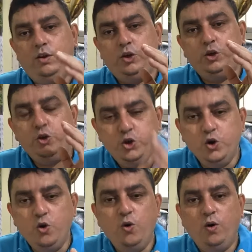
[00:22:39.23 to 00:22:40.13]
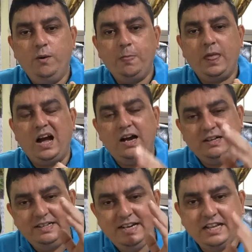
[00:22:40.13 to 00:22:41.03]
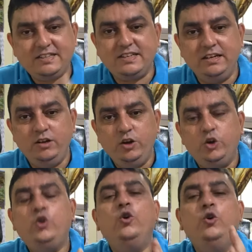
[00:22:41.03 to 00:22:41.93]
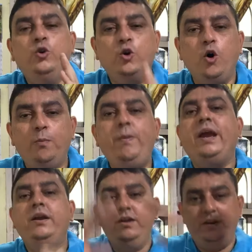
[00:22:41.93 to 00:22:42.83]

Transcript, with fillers: you are destined to grow big.